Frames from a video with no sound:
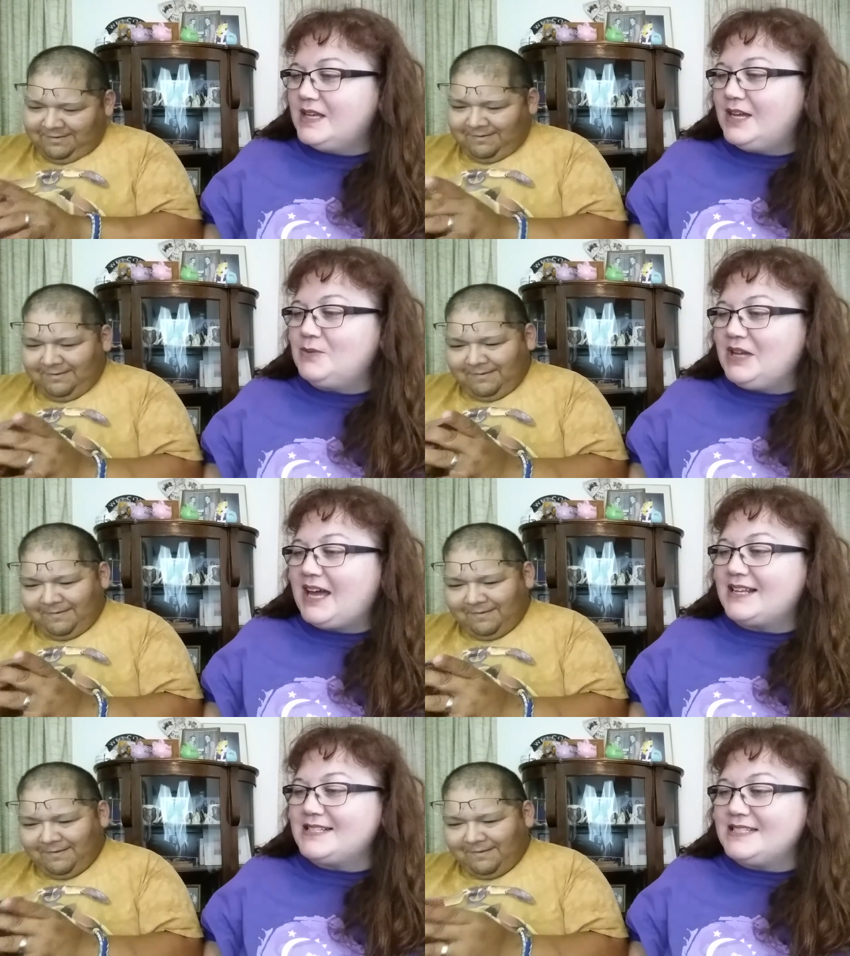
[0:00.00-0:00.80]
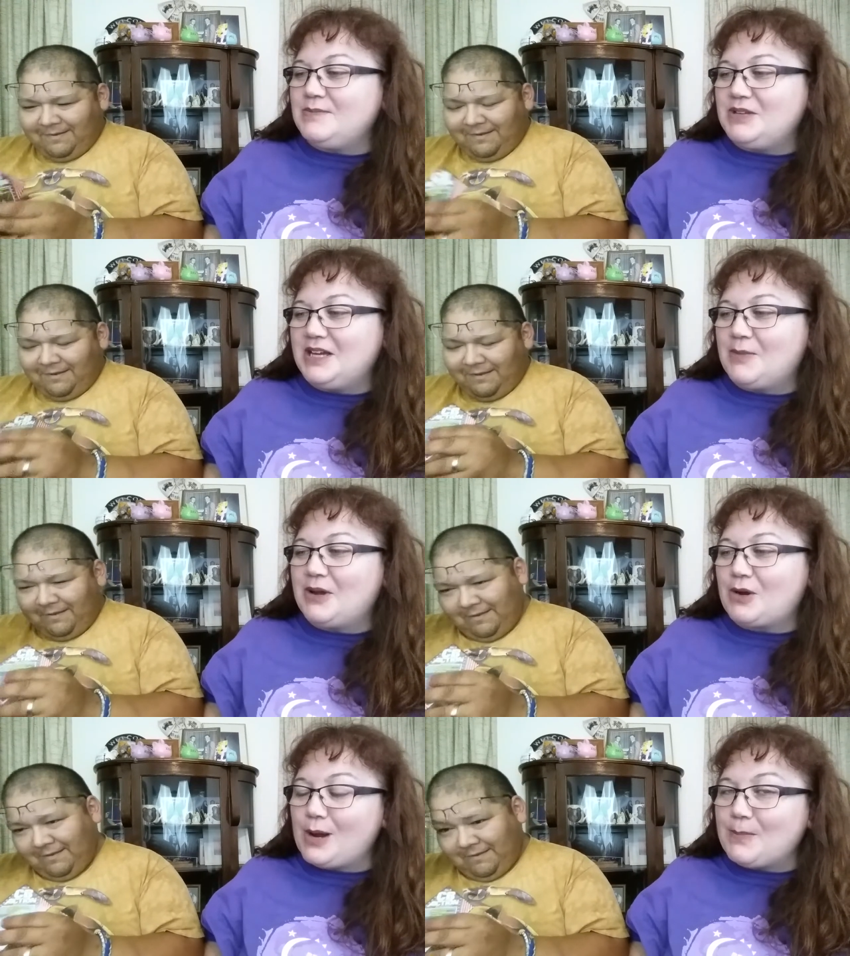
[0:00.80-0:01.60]
Speaker 1: And we had a CB, and my
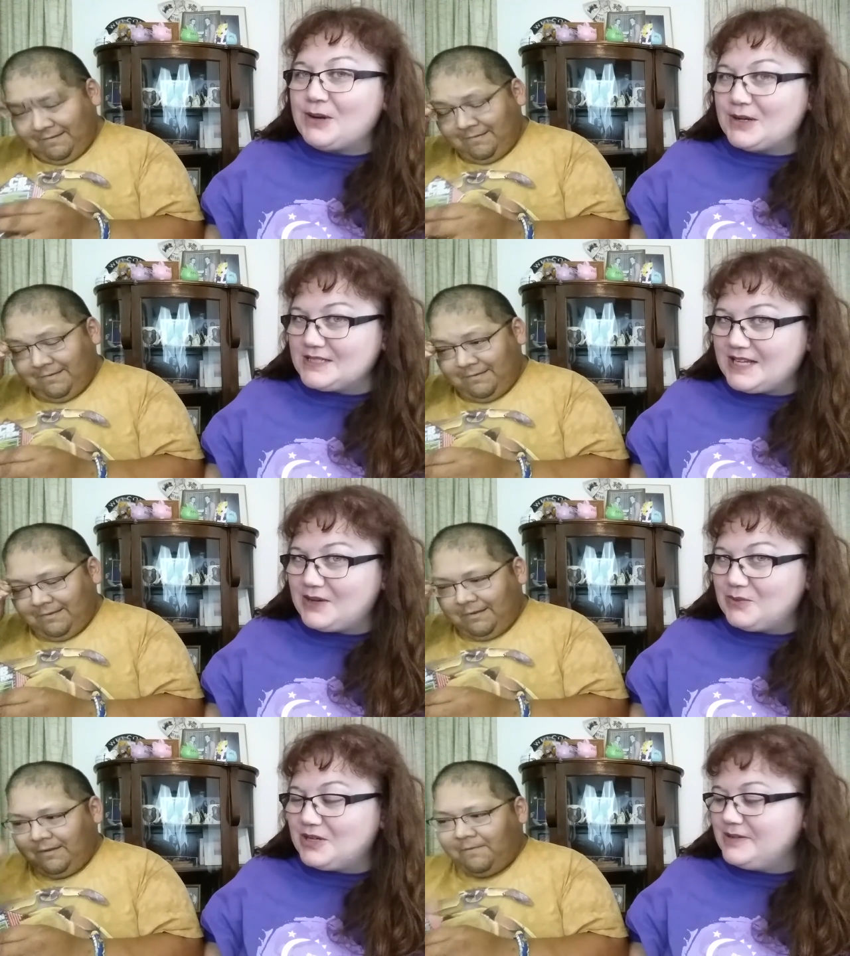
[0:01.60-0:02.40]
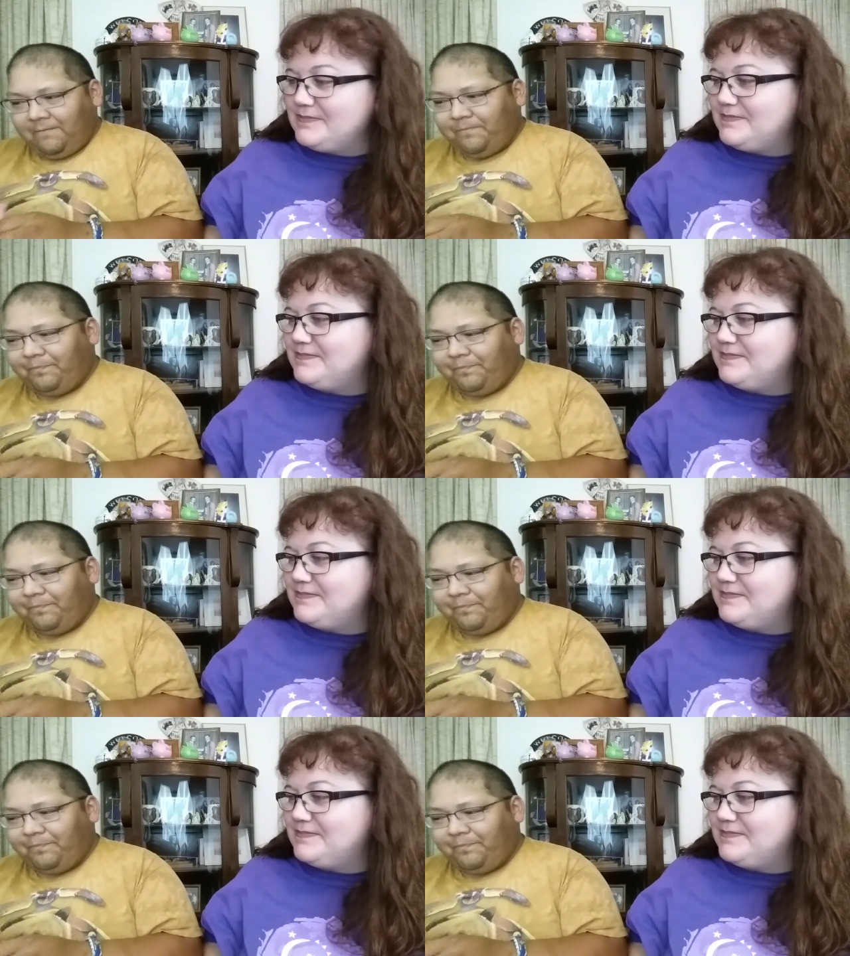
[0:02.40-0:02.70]
grandparents had one.